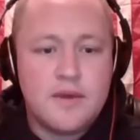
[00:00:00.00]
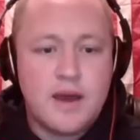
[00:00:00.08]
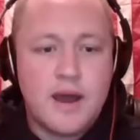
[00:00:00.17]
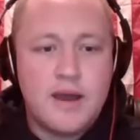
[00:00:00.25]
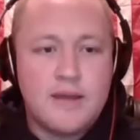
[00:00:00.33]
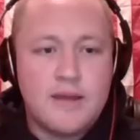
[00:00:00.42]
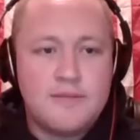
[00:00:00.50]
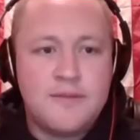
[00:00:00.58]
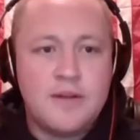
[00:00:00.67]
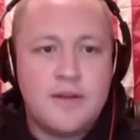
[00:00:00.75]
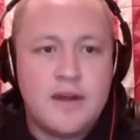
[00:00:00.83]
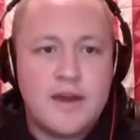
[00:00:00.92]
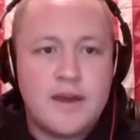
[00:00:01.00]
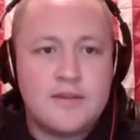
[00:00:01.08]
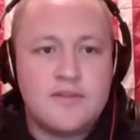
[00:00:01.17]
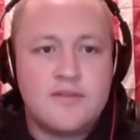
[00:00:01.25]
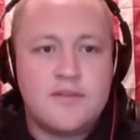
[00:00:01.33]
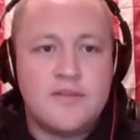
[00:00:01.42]
I felt like
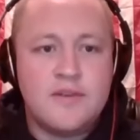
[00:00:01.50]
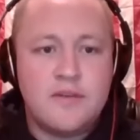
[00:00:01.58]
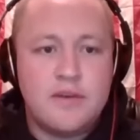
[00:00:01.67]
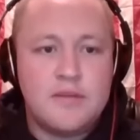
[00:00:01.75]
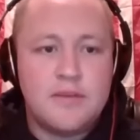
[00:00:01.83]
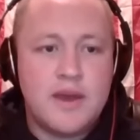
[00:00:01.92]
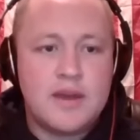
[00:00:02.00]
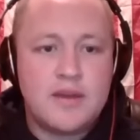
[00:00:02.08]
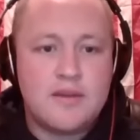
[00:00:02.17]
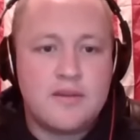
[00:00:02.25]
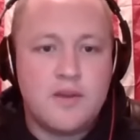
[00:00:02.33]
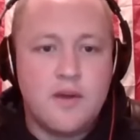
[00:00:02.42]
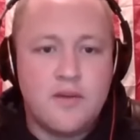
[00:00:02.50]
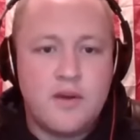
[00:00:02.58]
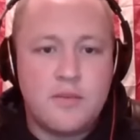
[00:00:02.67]
just generally, Mike, just overall